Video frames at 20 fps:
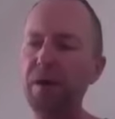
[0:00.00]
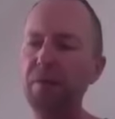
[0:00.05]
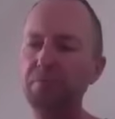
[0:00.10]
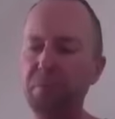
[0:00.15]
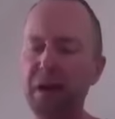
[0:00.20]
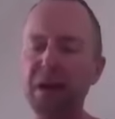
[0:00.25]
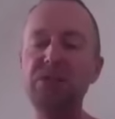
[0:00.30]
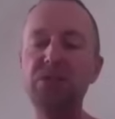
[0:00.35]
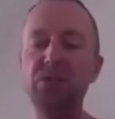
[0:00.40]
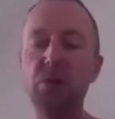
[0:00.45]

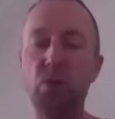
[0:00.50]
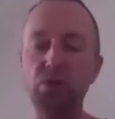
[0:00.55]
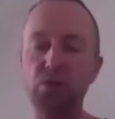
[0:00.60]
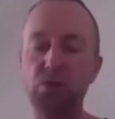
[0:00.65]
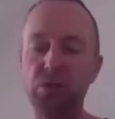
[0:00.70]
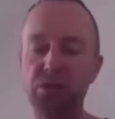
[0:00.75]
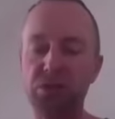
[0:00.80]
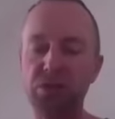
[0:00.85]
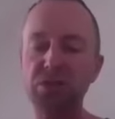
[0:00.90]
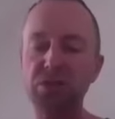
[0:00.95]
base
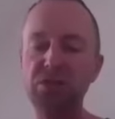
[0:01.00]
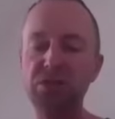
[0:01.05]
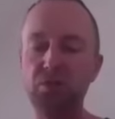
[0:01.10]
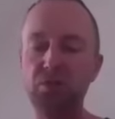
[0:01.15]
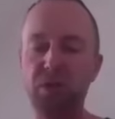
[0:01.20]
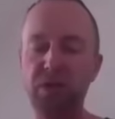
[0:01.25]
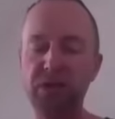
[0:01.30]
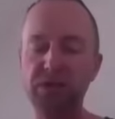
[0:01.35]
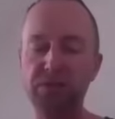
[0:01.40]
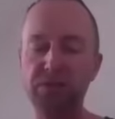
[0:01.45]
consciousness
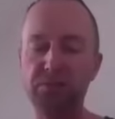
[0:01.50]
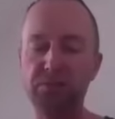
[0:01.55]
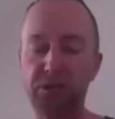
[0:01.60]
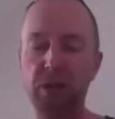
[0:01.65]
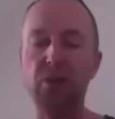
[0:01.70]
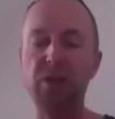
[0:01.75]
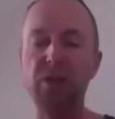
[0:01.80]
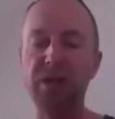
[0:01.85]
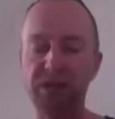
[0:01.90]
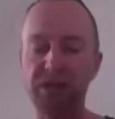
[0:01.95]
when it's
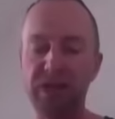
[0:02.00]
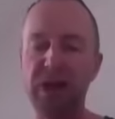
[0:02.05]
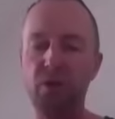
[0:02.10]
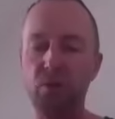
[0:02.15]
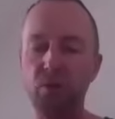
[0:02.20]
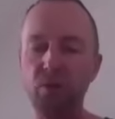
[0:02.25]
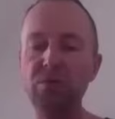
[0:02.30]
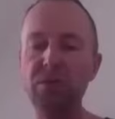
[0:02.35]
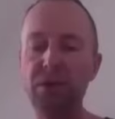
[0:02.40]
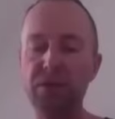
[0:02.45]
going
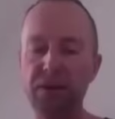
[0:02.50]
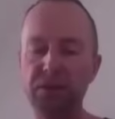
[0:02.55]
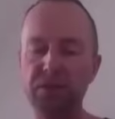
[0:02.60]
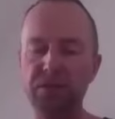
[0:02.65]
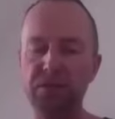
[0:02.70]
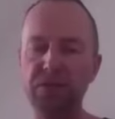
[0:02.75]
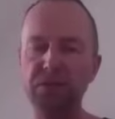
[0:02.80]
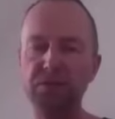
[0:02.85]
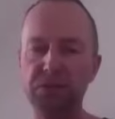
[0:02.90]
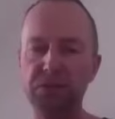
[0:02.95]
down
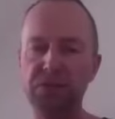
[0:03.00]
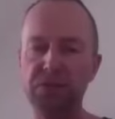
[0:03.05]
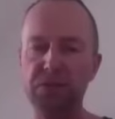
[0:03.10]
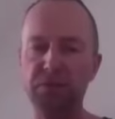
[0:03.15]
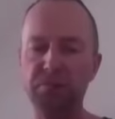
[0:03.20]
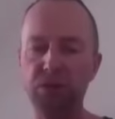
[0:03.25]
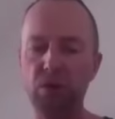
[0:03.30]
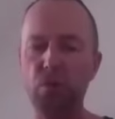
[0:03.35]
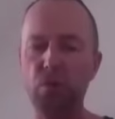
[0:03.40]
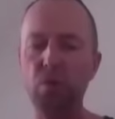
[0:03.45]
into this
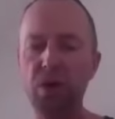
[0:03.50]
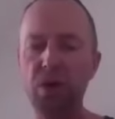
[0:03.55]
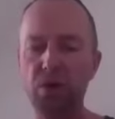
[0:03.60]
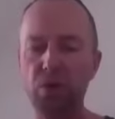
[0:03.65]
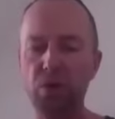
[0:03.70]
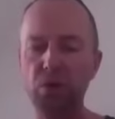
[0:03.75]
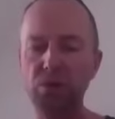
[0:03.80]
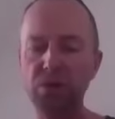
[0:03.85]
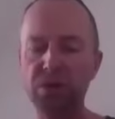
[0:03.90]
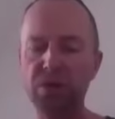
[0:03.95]
material
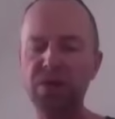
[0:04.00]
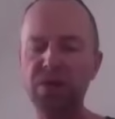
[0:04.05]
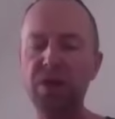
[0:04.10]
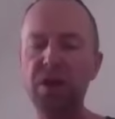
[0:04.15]
world,